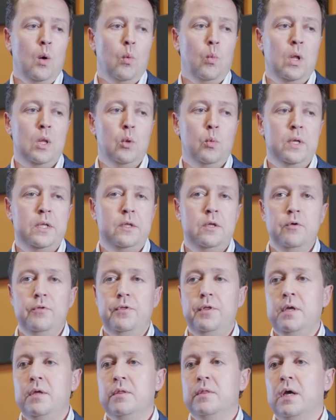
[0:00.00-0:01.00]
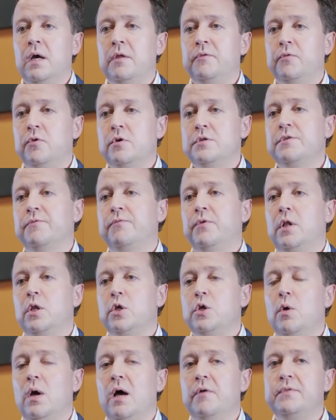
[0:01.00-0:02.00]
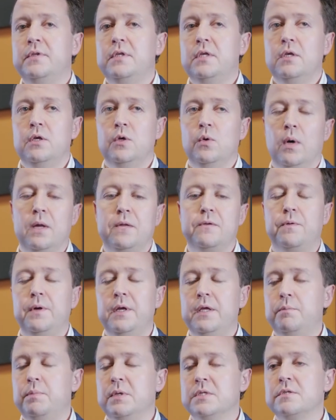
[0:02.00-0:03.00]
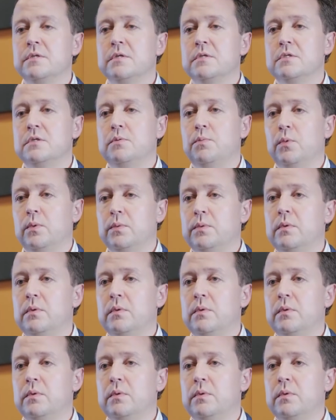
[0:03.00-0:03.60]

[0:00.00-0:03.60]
Well, we do think that, first of all, you have to treat business